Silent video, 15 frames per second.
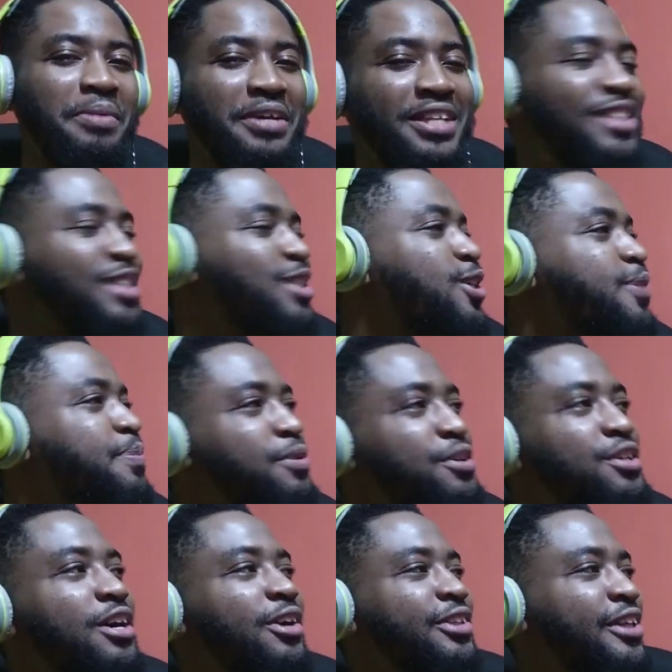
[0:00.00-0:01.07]
Medee T just put
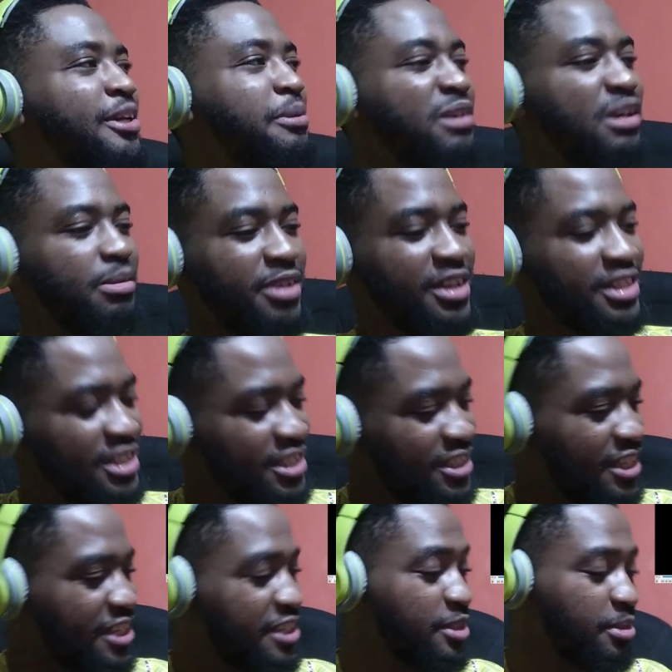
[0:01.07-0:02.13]
it out there, man. Medee T
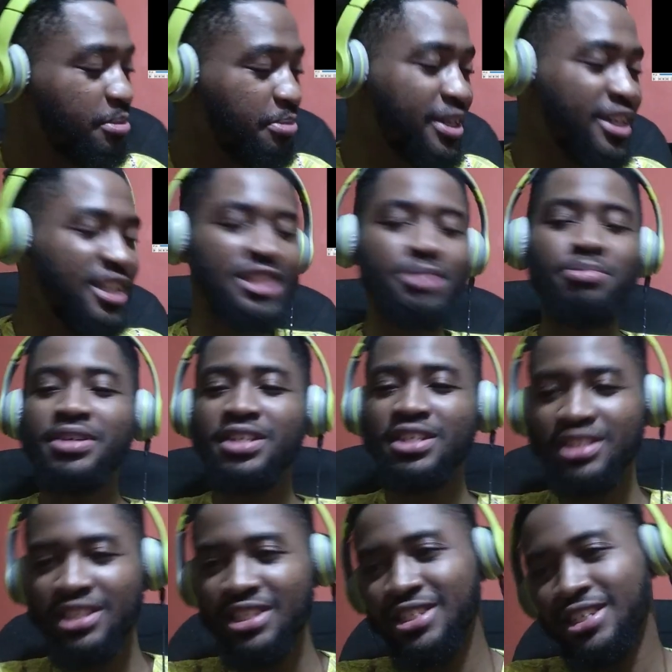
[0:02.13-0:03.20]
said he's the best.
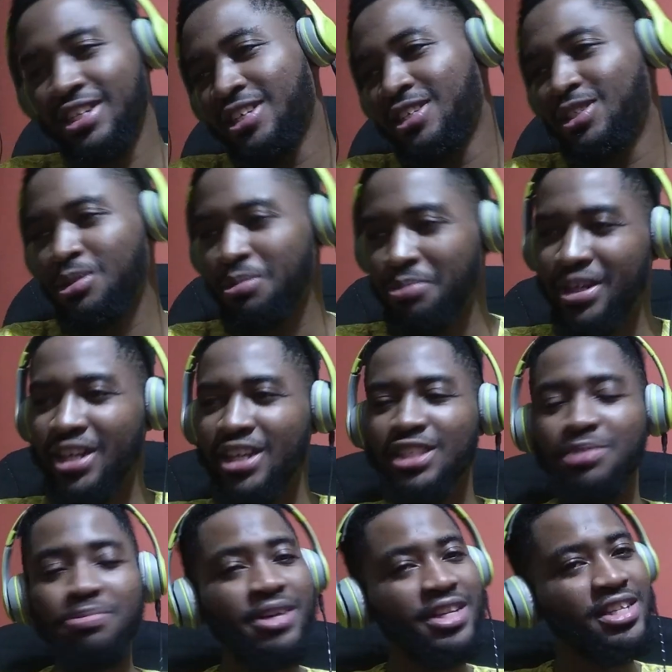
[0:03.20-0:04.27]
Medee T said he's the
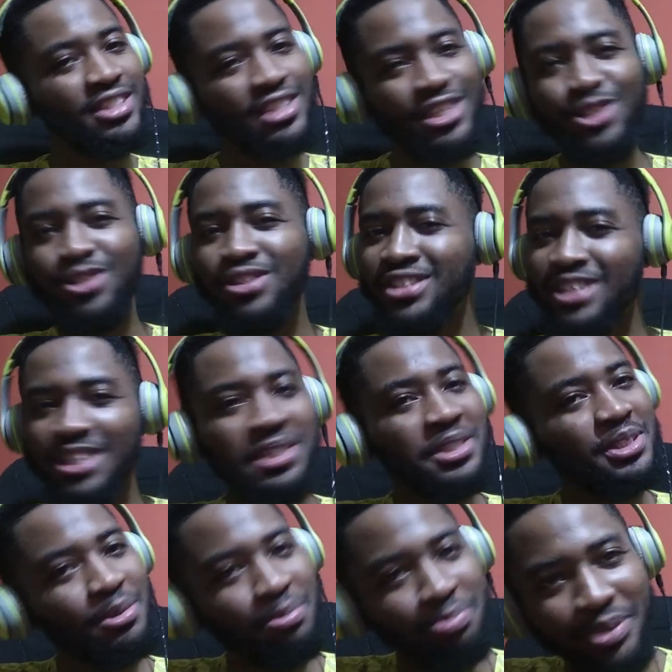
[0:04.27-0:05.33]
best. Medee T just said
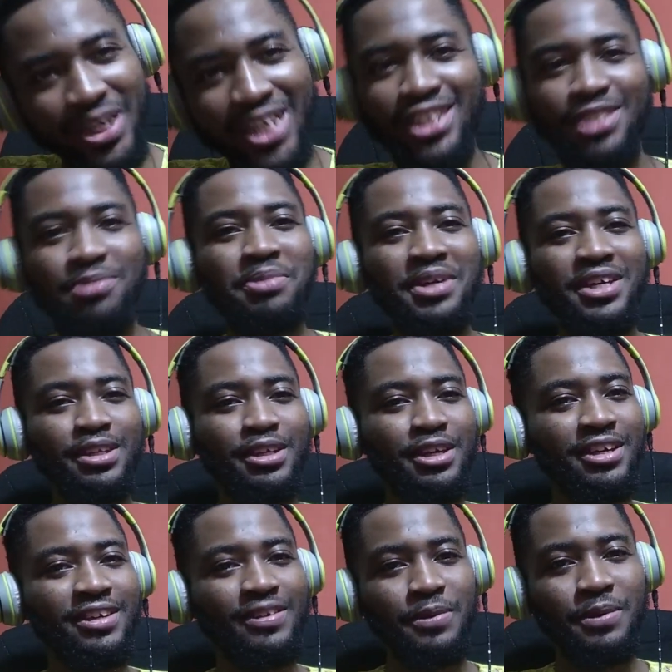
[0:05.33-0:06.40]
he's the best, man.
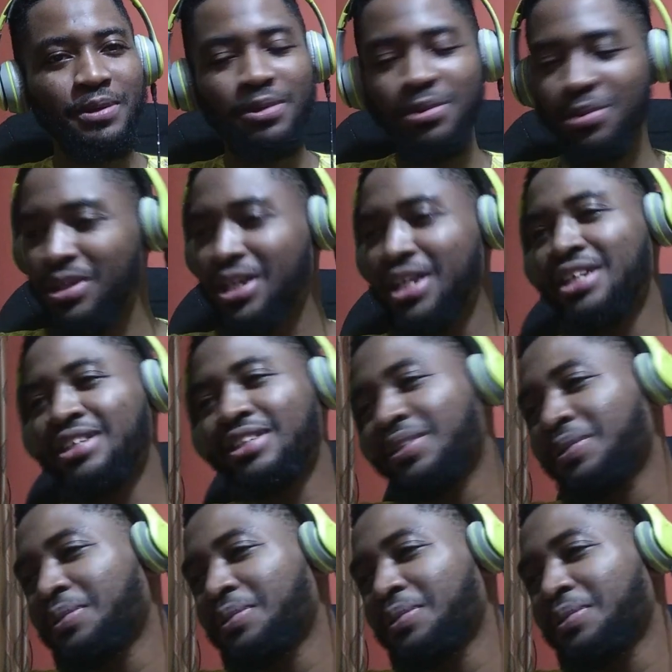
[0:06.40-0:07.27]
Okay.